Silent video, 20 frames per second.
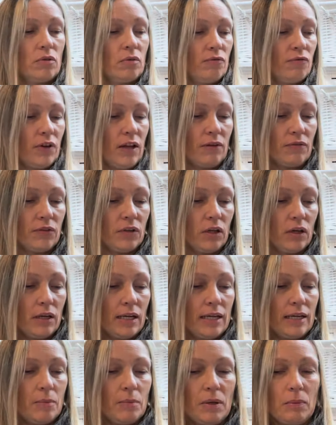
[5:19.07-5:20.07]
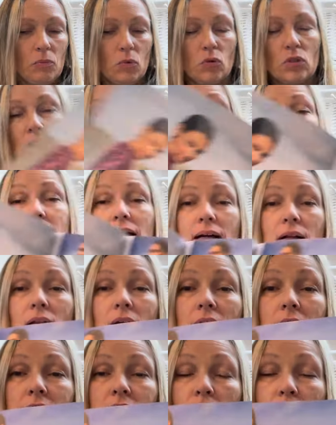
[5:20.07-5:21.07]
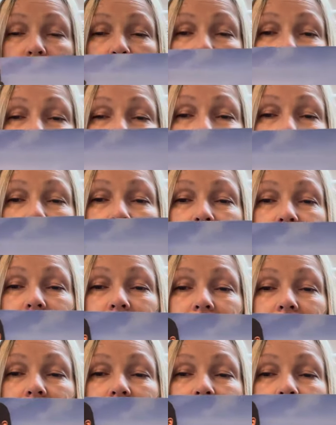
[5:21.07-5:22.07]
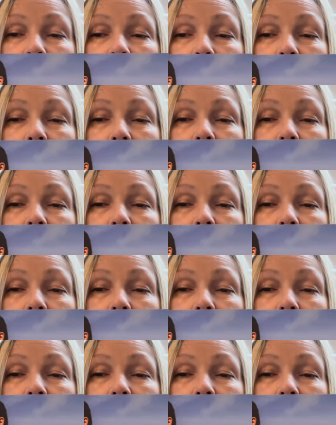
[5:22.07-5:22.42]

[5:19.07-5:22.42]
Flavia in a bit more detail. So I've got the magazine here.